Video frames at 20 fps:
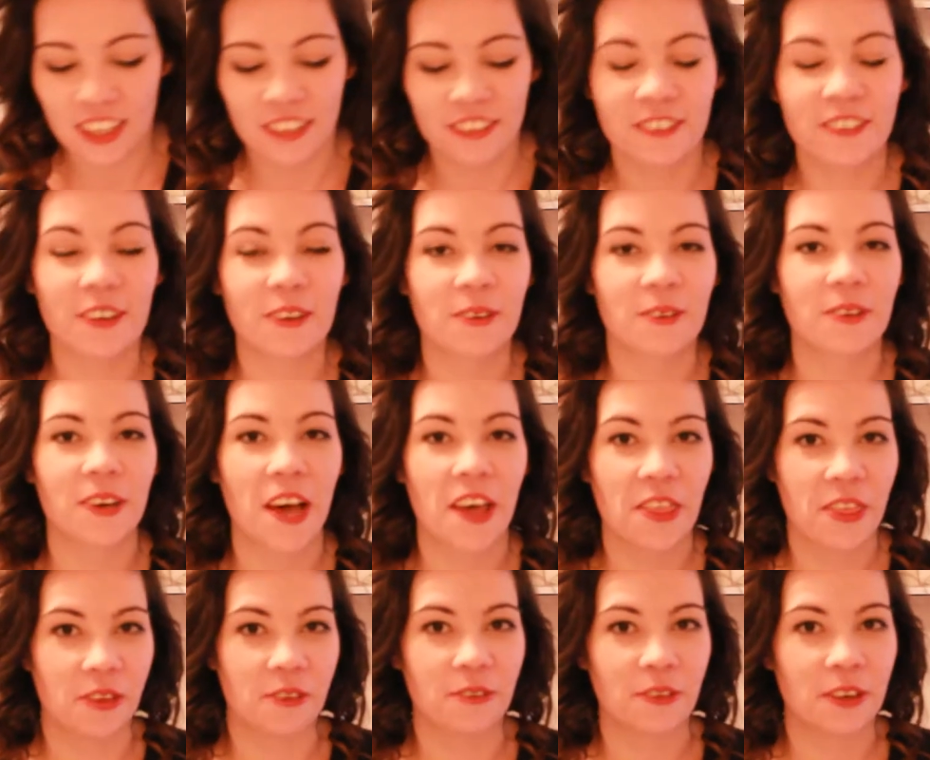So
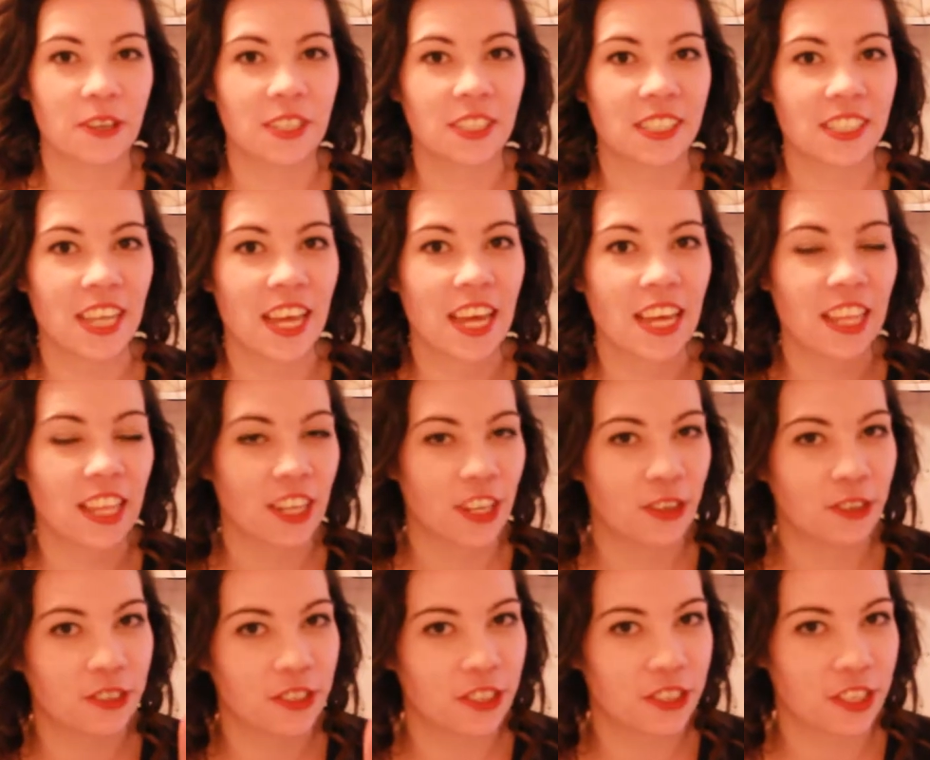the first thing that
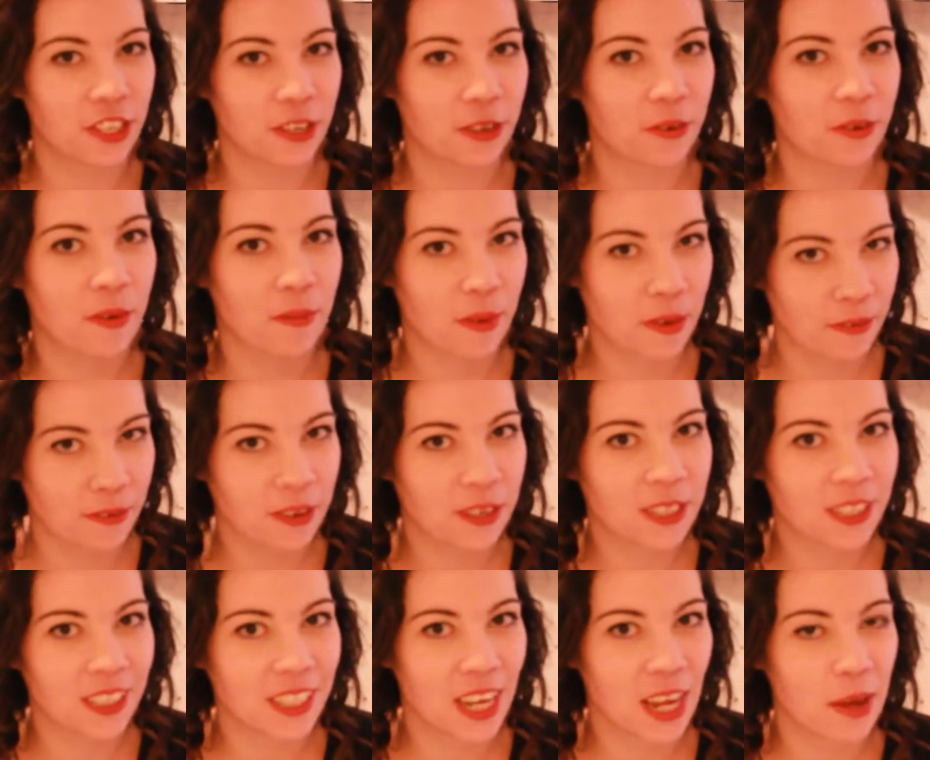you should do and my
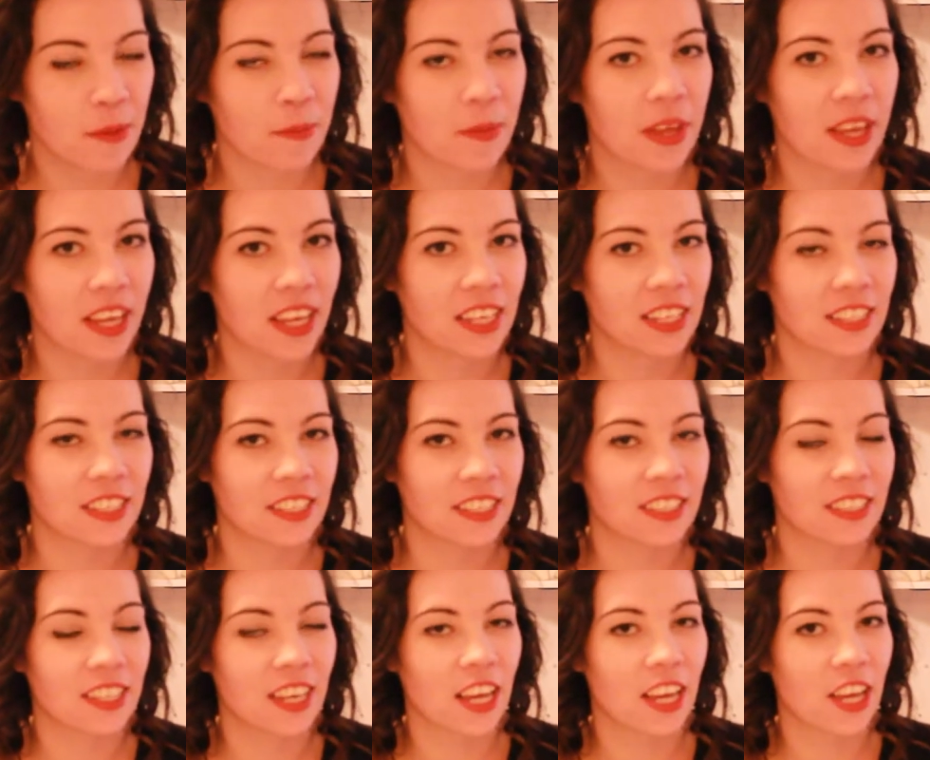first tip
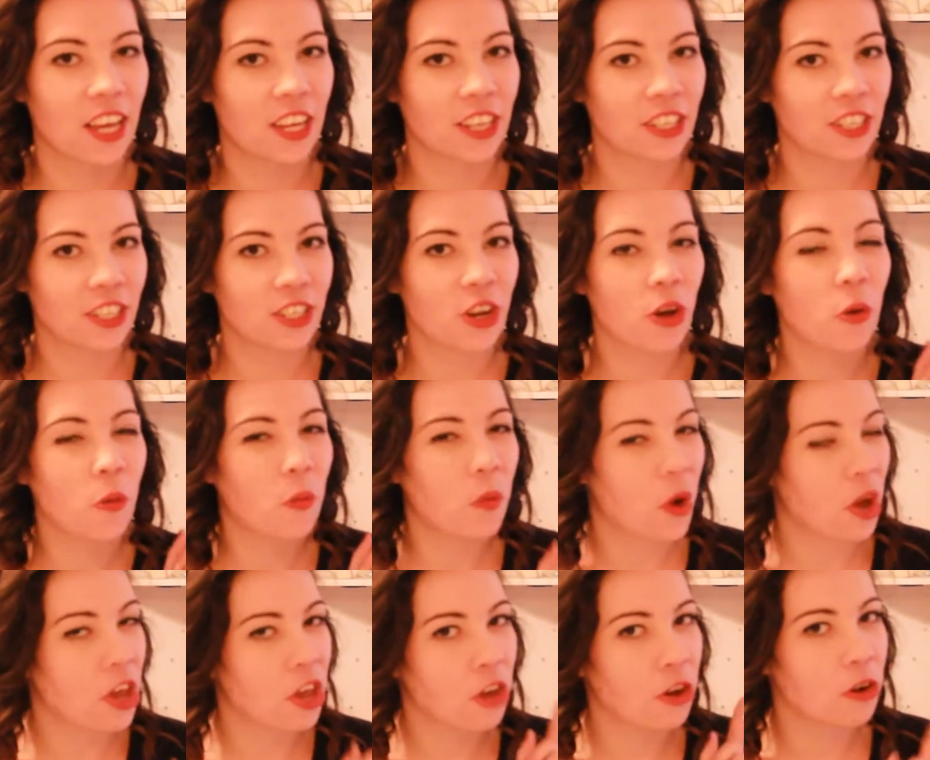is to know
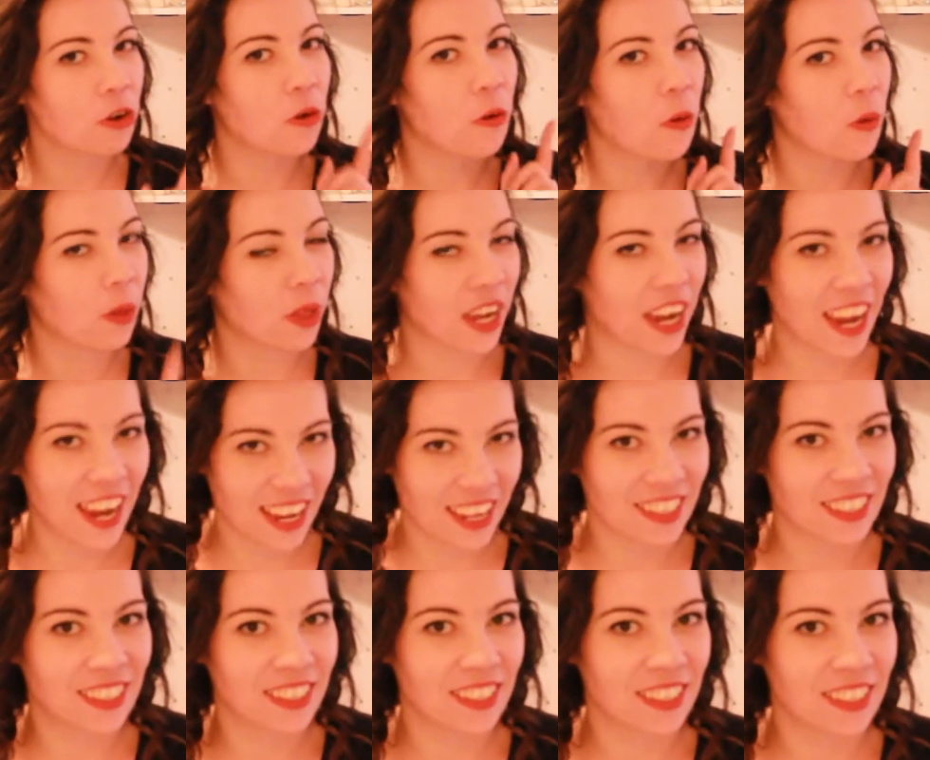what your goal
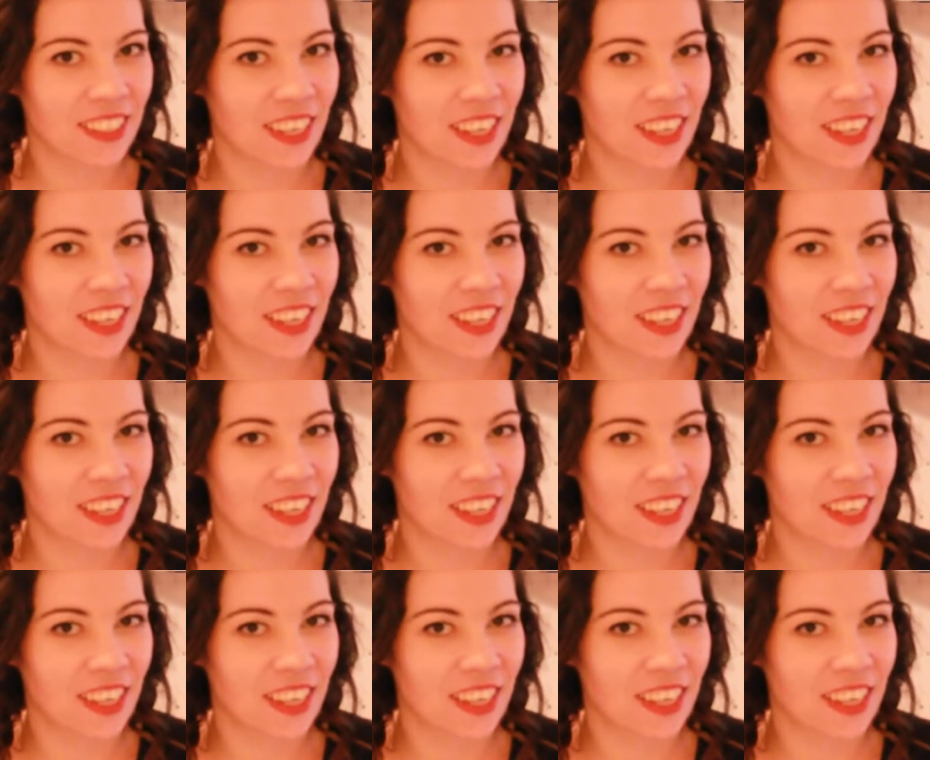is.